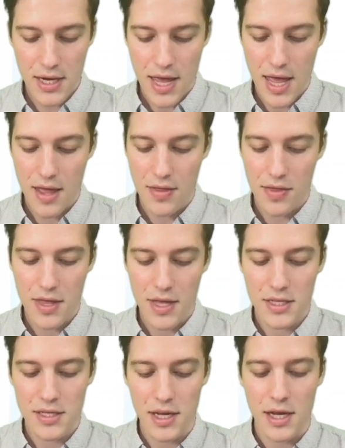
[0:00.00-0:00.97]
and
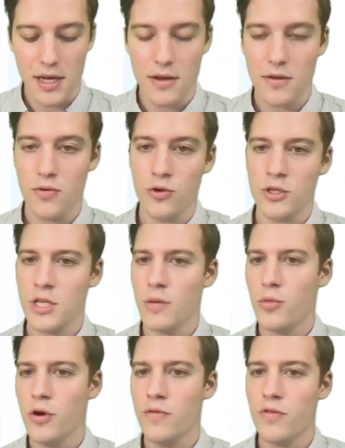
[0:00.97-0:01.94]
this side, or some
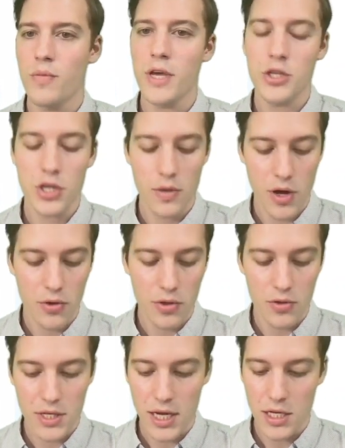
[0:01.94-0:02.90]
more information about
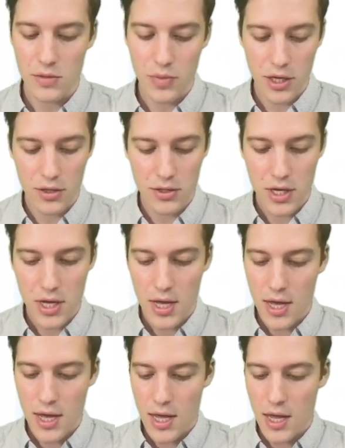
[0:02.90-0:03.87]
those sides, because
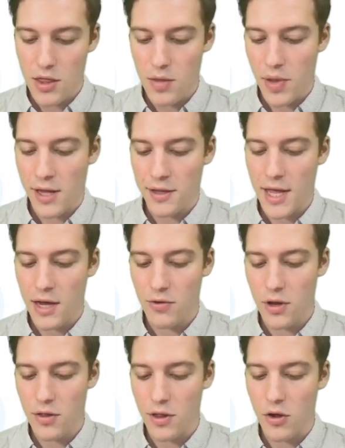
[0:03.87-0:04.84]
in the
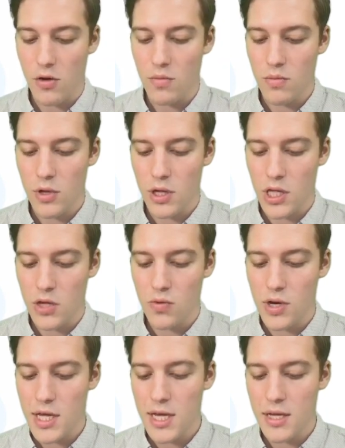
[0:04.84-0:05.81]
Pythagorean theorem, you
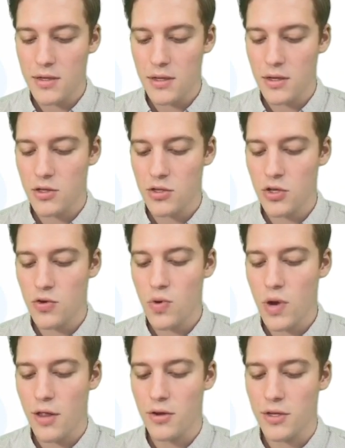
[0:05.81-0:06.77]
need two
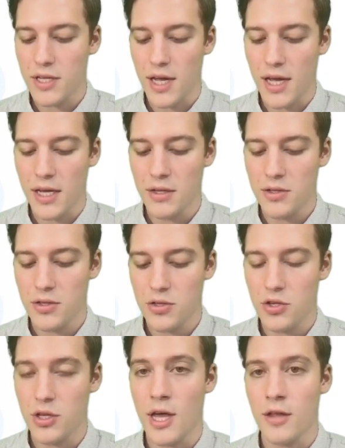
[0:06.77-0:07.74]
other sides
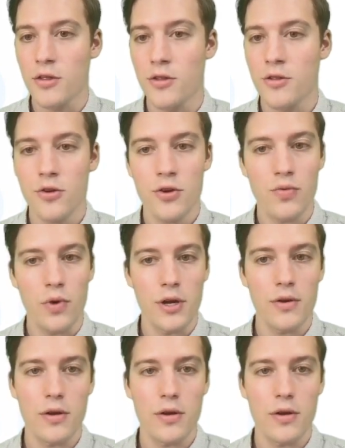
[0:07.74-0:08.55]
to get the third one.